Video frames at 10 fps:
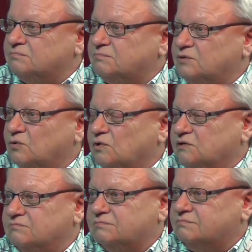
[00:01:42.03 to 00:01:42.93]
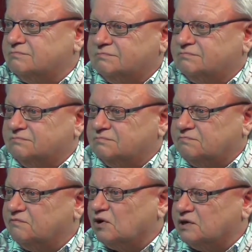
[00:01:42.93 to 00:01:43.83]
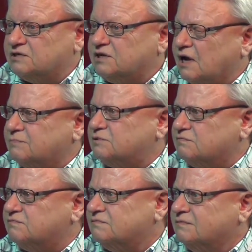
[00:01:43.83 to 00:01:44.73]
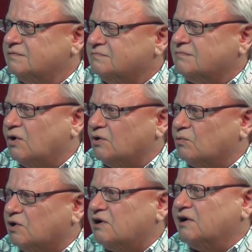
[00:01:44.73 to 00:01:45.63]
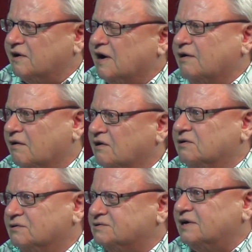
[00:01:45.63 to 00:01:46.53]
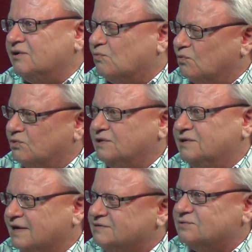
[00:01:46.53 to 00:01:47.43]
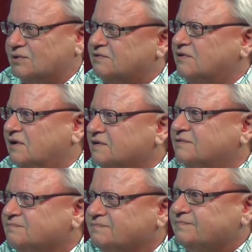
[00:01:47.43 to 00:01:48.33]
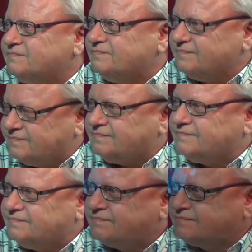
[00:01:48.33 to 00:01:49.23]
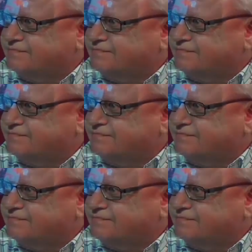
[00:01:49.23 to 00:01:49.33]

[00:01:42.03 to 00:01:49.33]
doing various types of artwork, cutting out letters out of wood and that sort of thing. Yeah. Okay. So